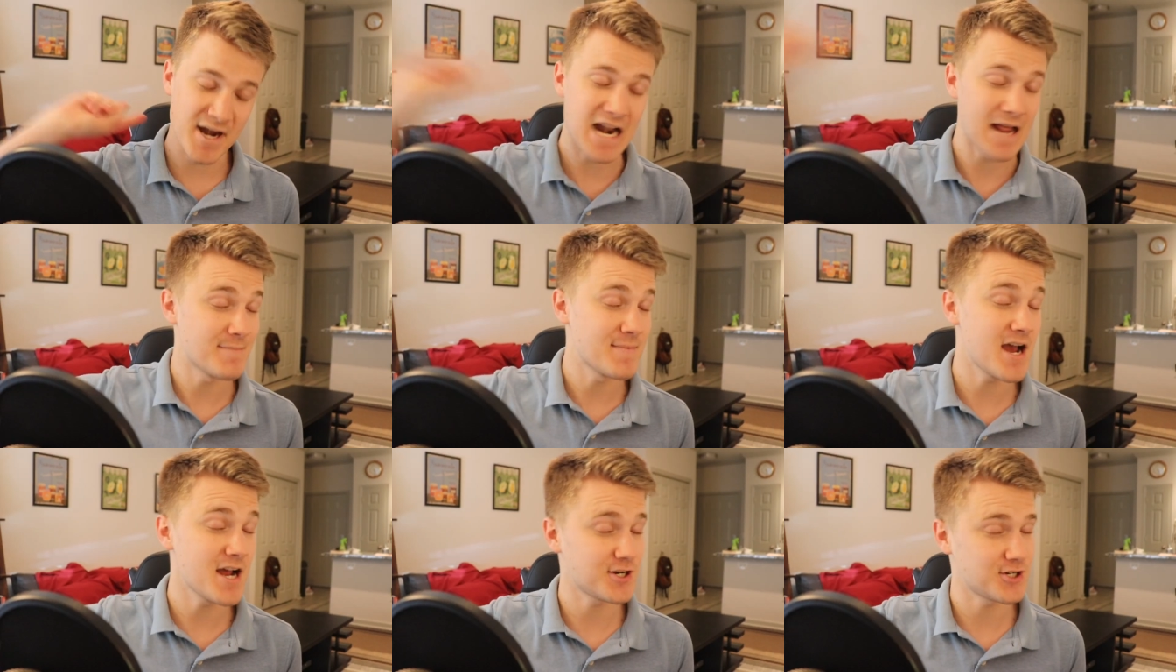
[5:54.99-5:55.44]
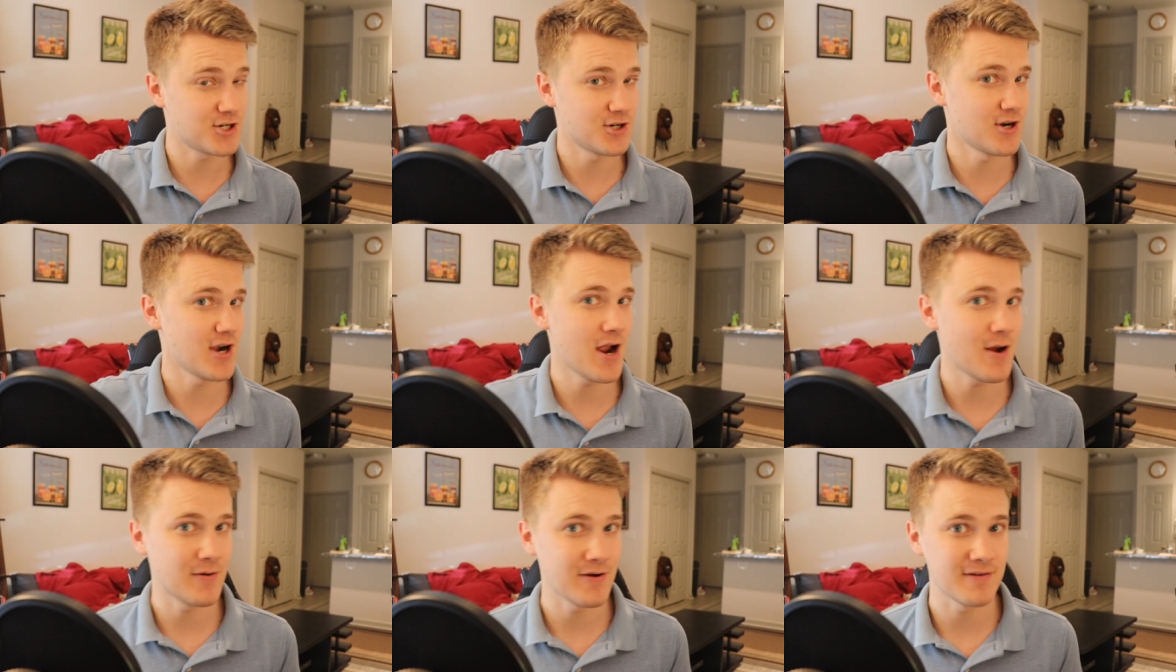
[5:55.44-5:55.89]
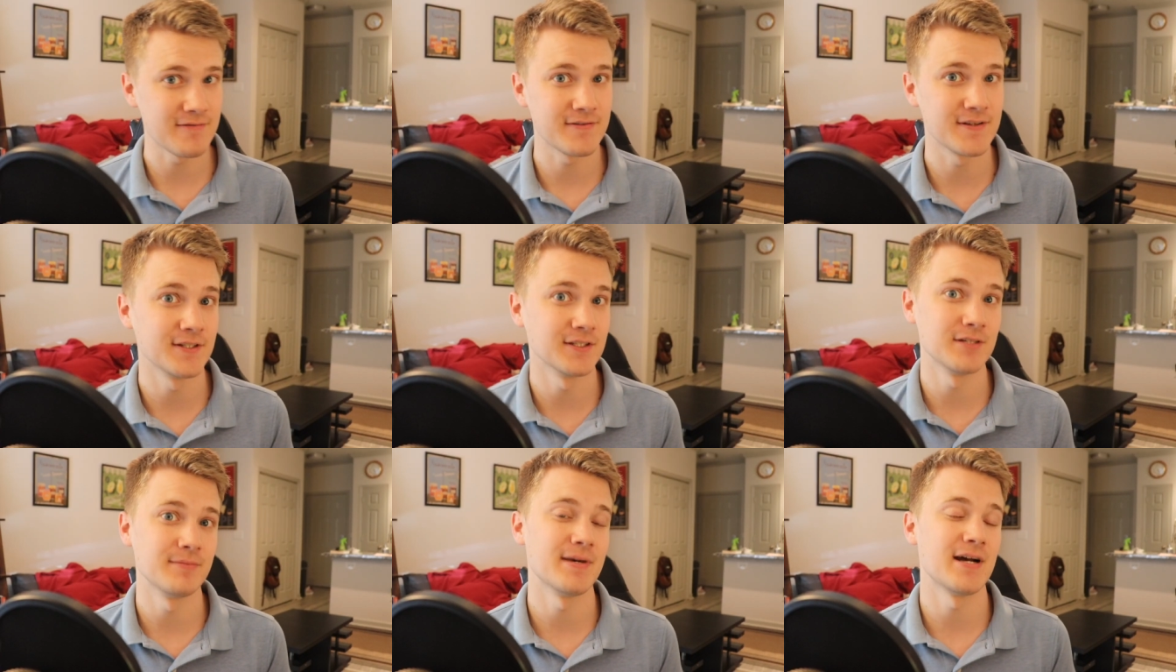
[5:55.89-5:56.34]
but I'm not sure how I
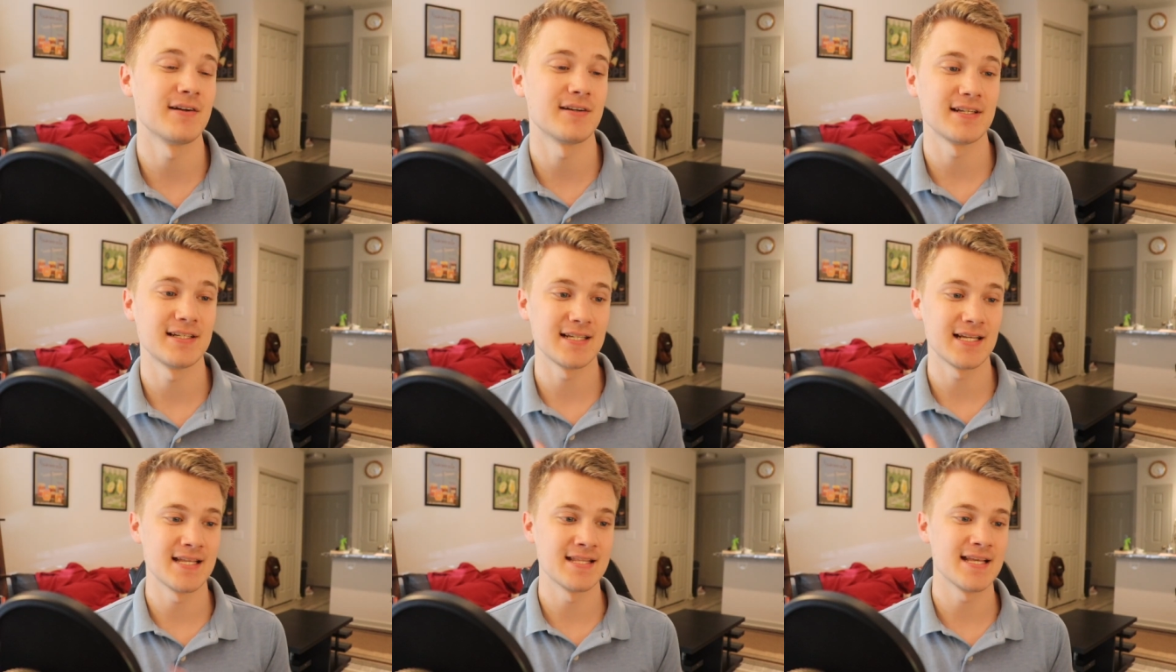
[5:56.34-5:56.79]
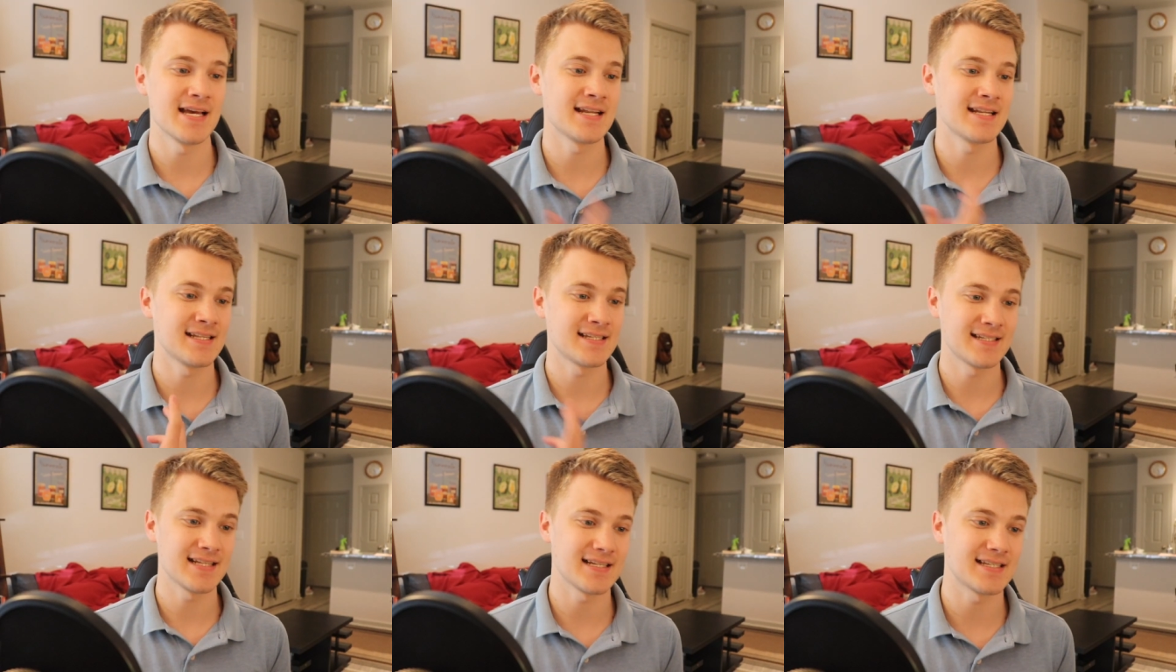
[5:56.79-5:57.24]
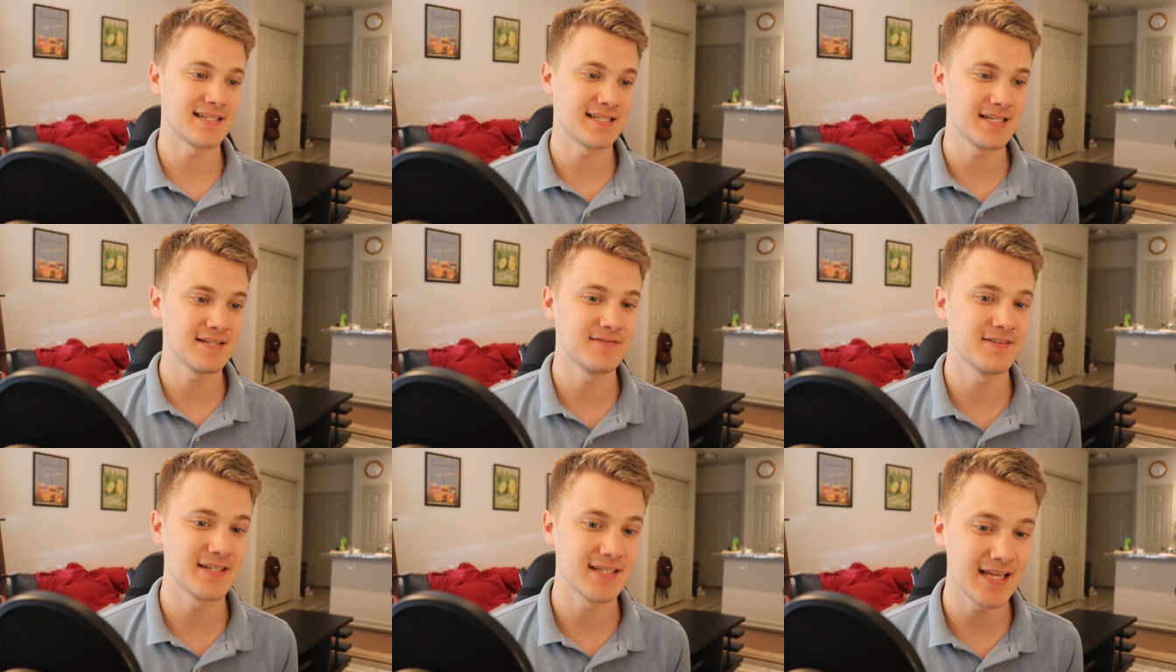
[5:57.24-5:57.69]
feel about it, and that is that
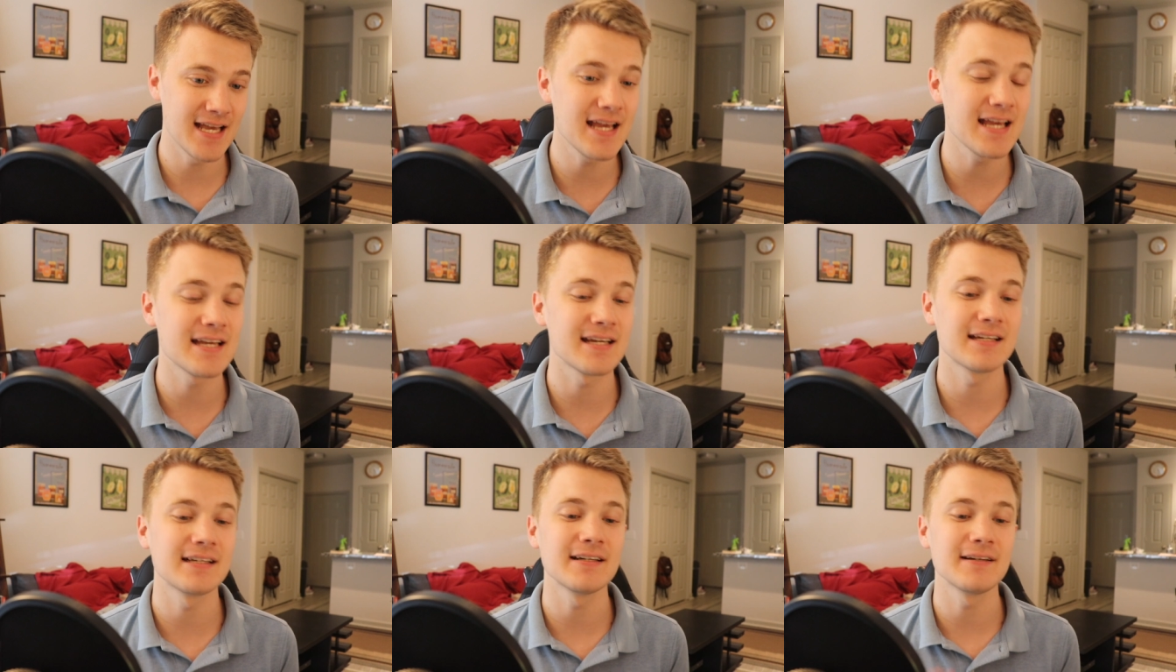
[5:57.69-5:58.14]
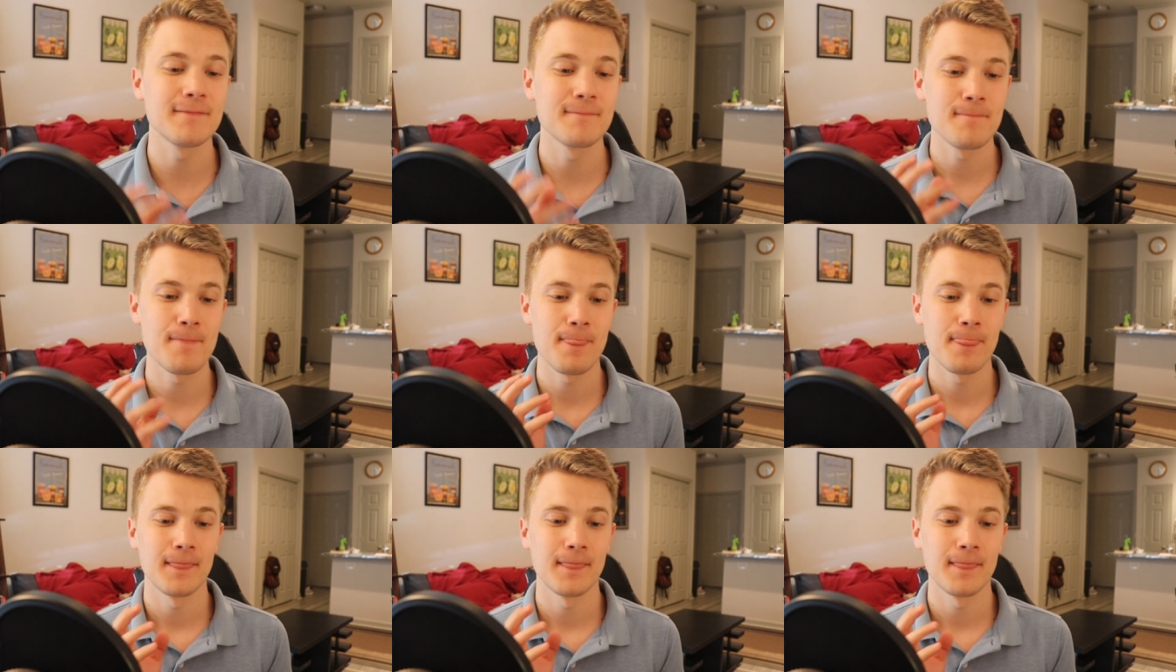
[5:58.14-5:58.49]
Stephen King